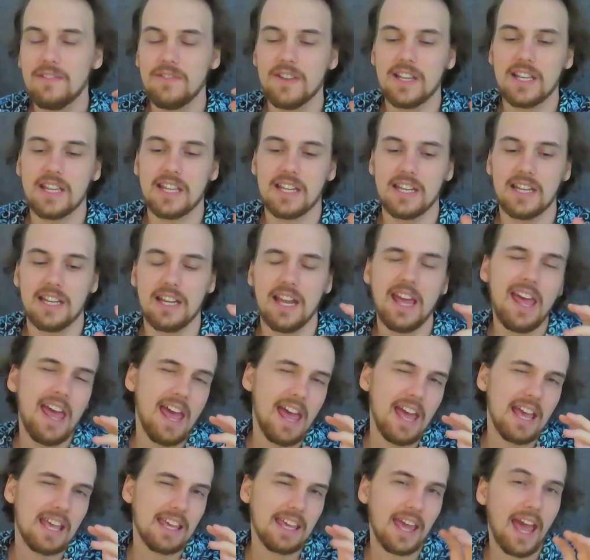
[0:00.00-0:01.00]
if it can
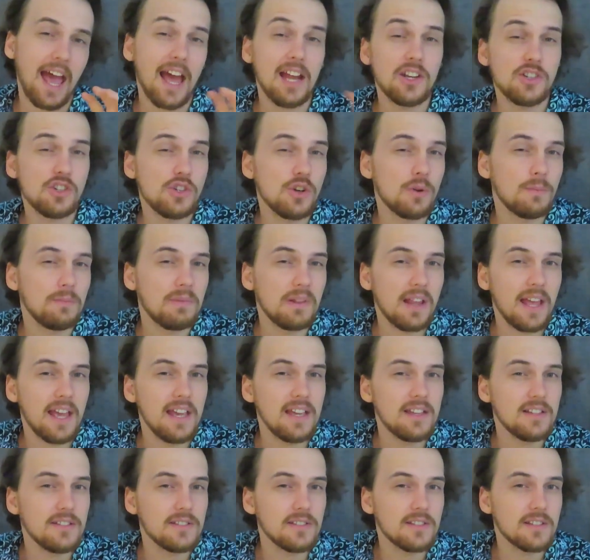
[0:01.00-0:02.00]
catch your
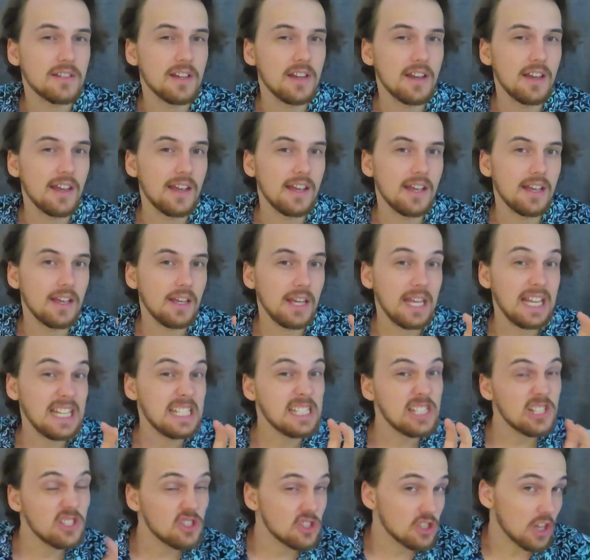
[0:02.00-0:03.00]
players
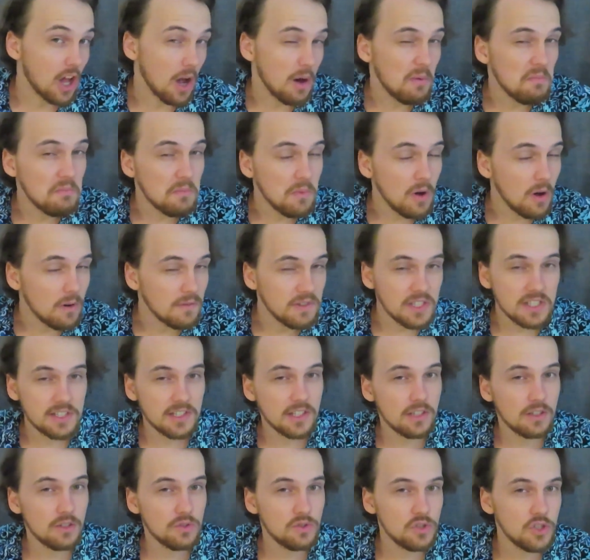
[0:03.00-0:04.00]
in some of
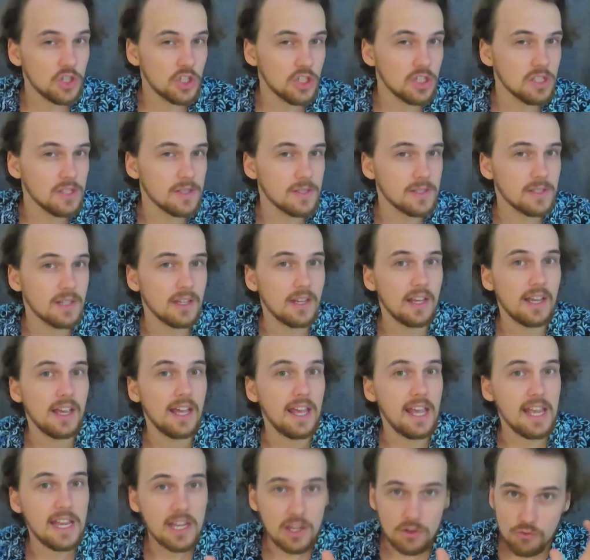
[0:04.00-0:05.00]
its illusions,
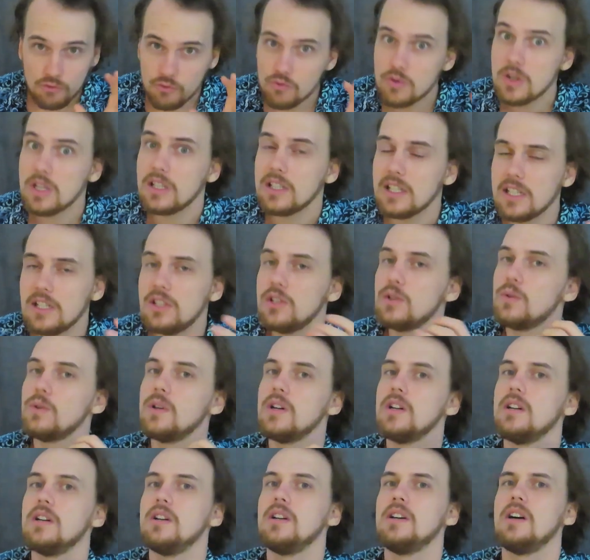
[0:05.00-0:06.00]
it can really
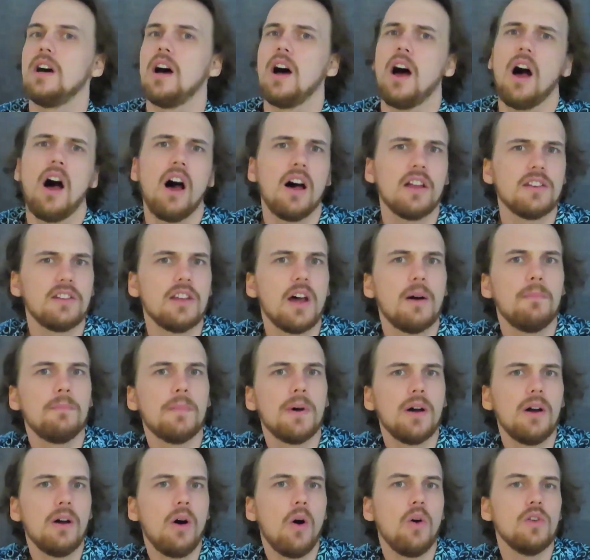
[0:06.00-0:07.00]
do a hard
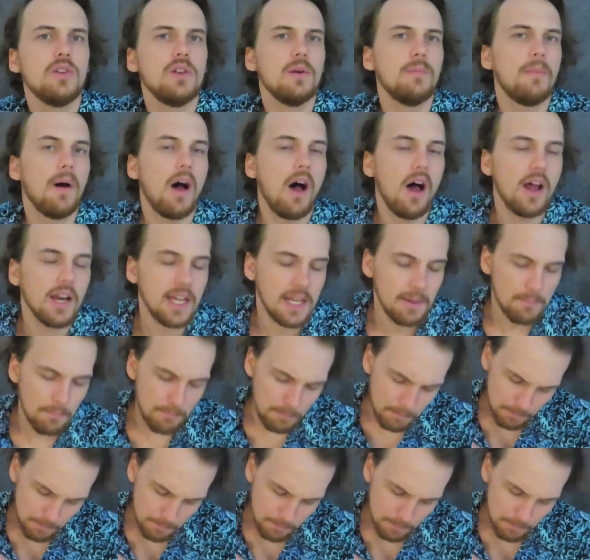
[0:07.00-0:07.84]
number on your party.